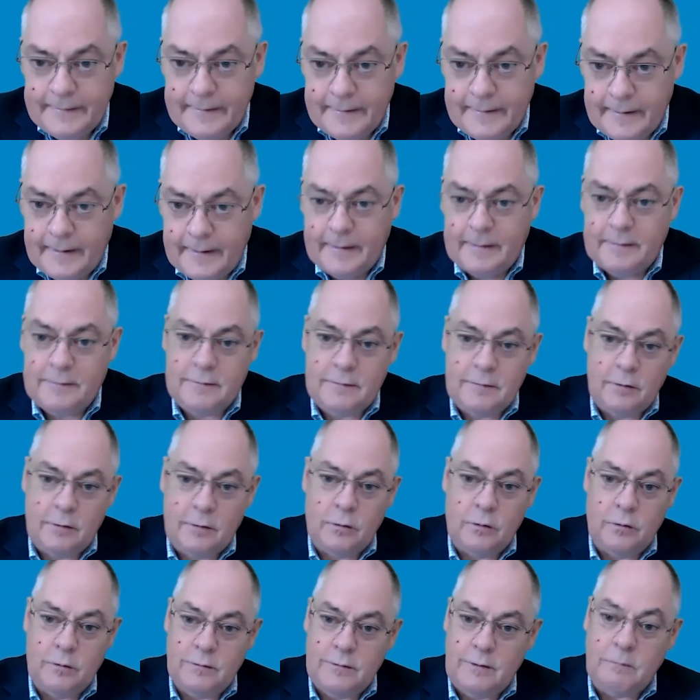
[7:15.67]

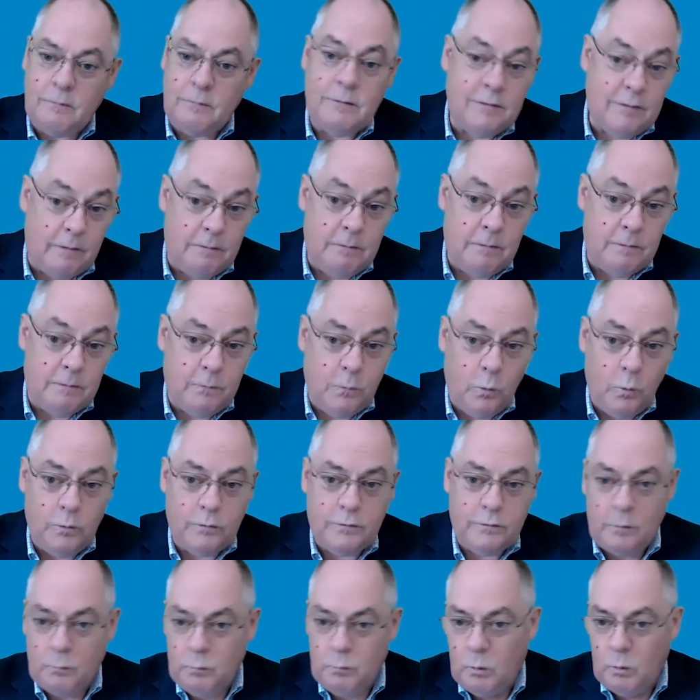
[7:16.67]
to 774
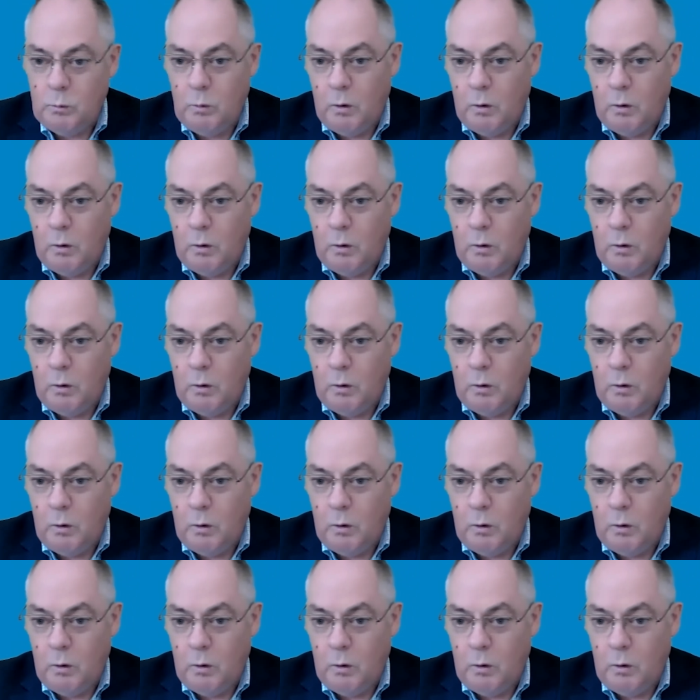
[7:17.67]
said, well,